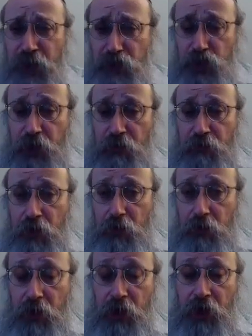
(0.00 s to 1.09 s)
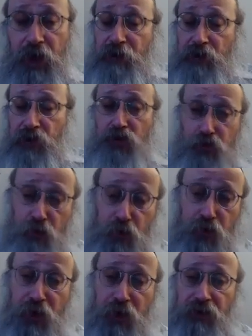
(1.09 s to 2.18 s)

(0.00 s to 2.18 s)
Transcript: much giving and destroying